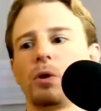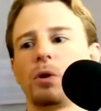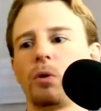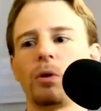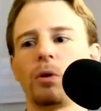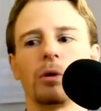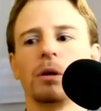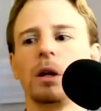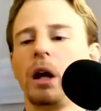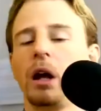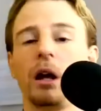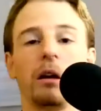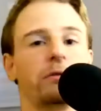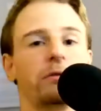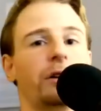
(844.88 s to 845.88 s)
all
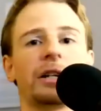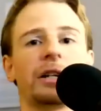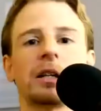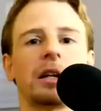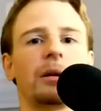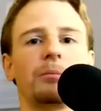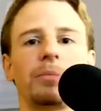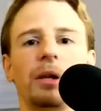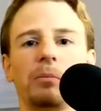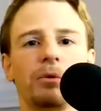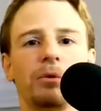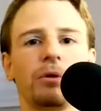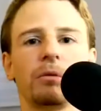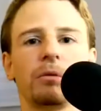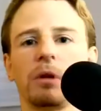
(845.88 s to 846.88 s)
very slim
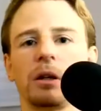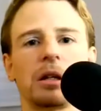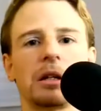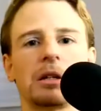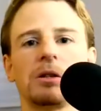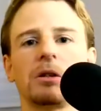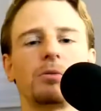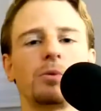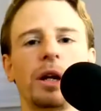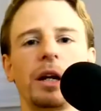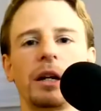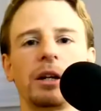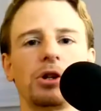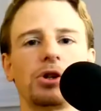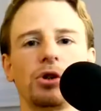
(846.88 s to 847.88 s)
people. Uh, there's not really
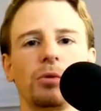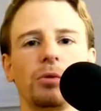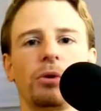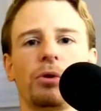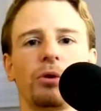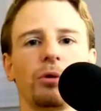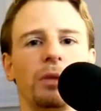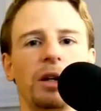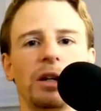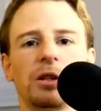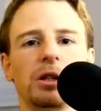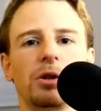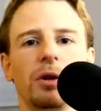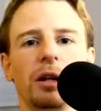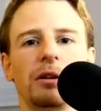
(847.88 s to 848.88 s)
an issue with
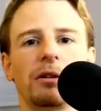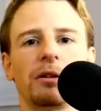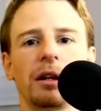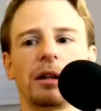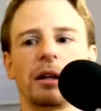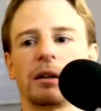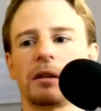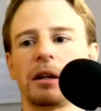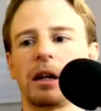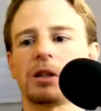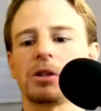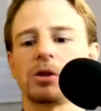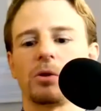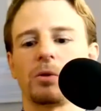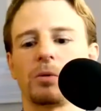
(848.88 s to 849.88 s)
obesity or anything like that.
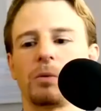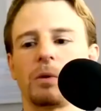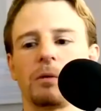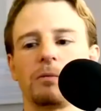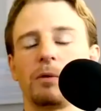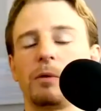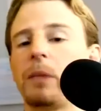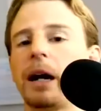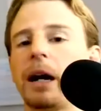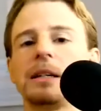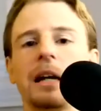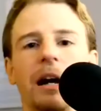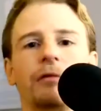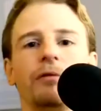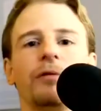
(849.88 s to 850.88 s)
So uh, we might
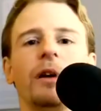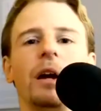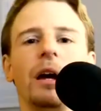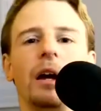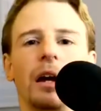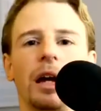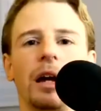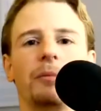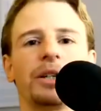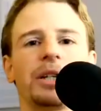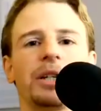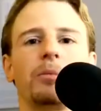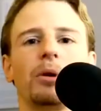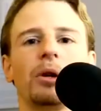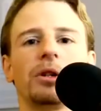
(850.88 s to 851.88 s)
have a
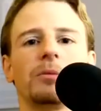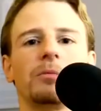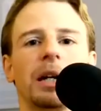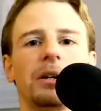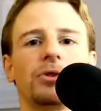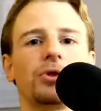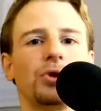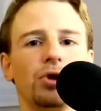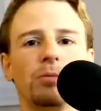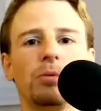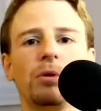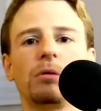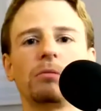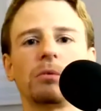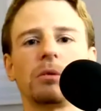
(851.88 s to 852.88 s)
metabolism that is
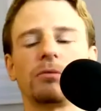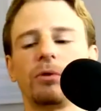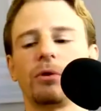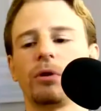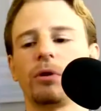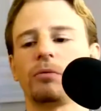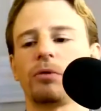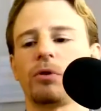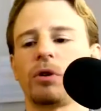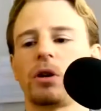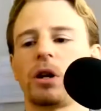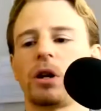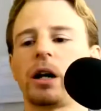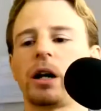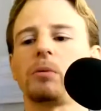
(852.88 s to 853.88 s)
suitable for for a
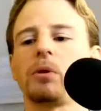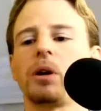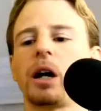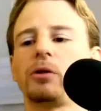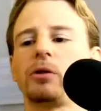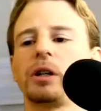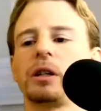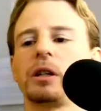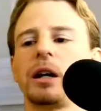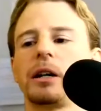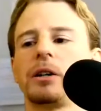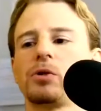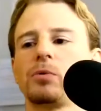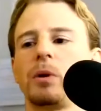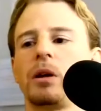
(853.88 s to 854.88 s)
high carbohydrate diet
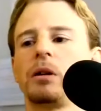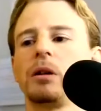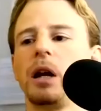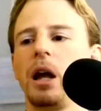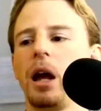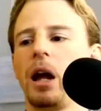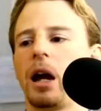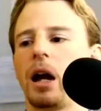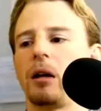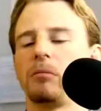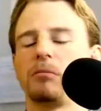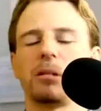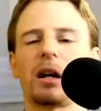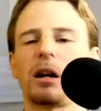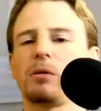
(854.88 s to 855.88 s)
as well.
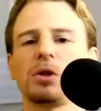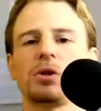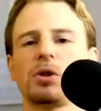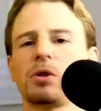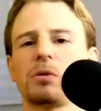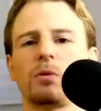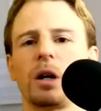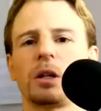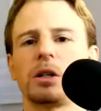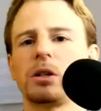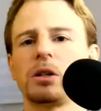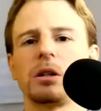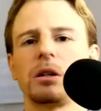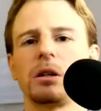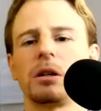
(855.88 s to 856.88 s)
Um, but I was quite
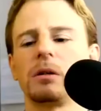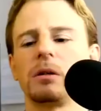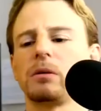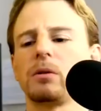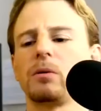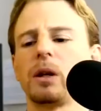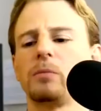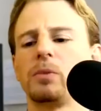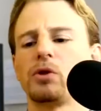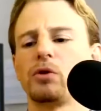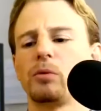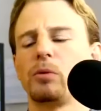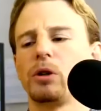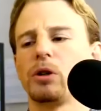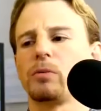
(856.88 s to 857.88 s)
uh, quite
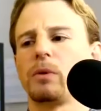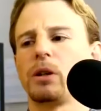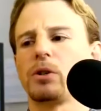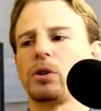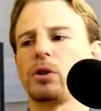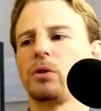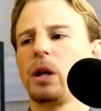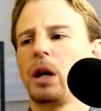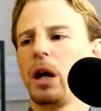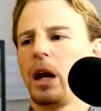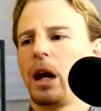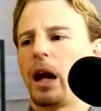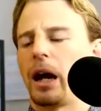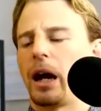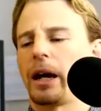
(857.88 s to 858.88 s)
miserable as well. So
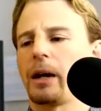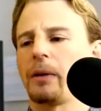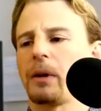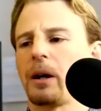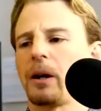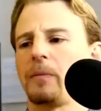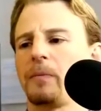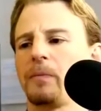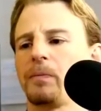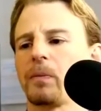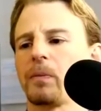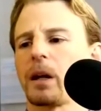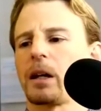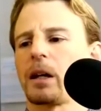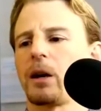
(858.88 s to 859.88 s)
I
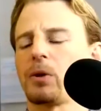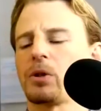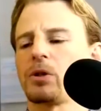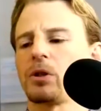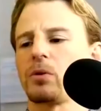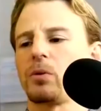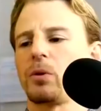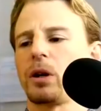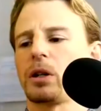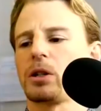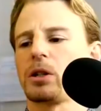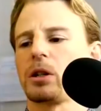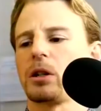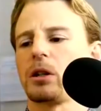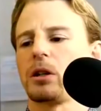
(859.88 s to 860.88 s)
um, yeah I was not
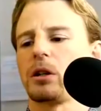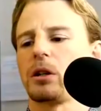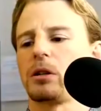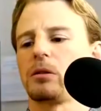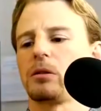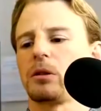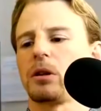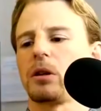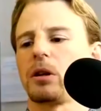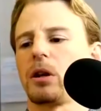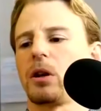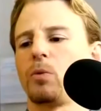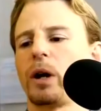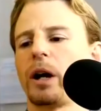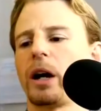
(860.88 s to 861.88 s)
quite uh,
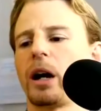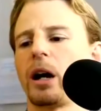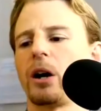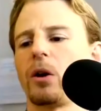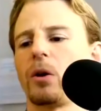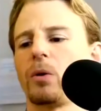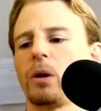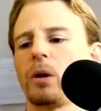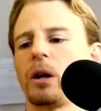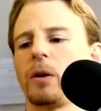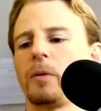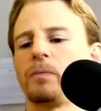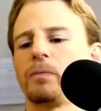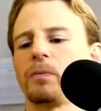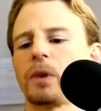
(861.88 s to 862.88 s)
aware how
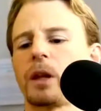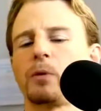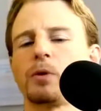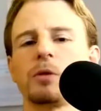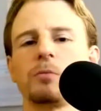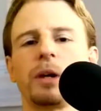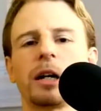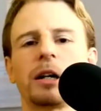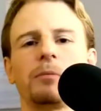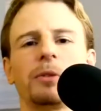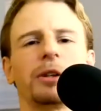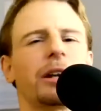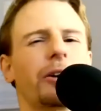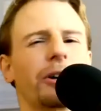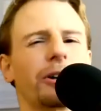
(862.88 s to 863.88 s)
um, that was impacting me.
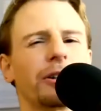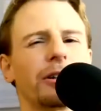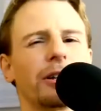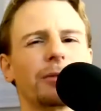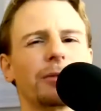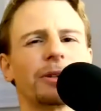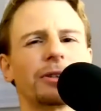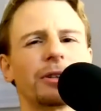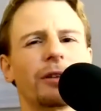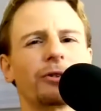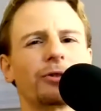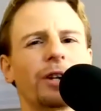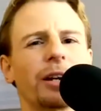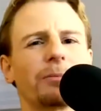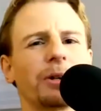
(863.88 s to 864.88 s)
And now I got a little bit off
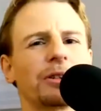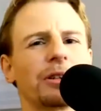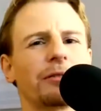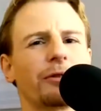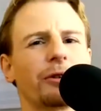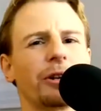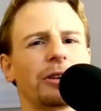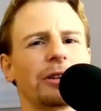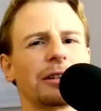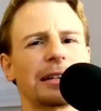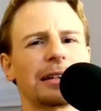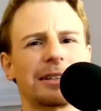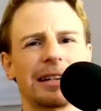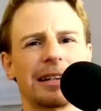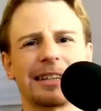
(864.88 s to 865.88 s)
track because I forgot
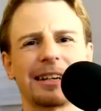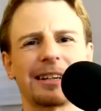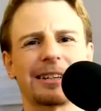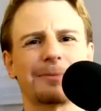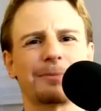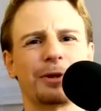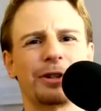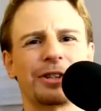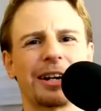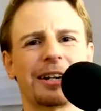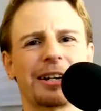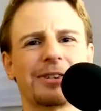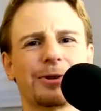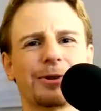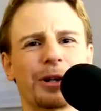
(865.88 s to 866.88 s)
the exact
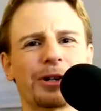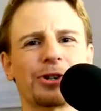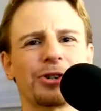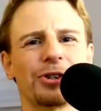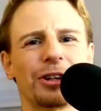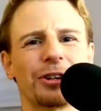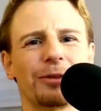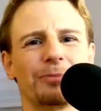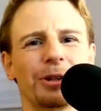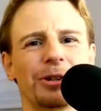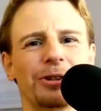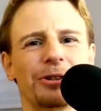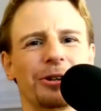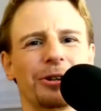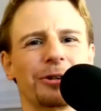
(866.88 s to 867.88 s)
precise question that got me
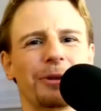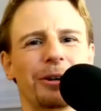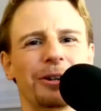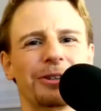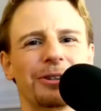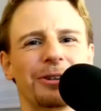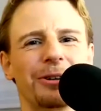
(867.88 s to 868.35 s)
to talk about, about body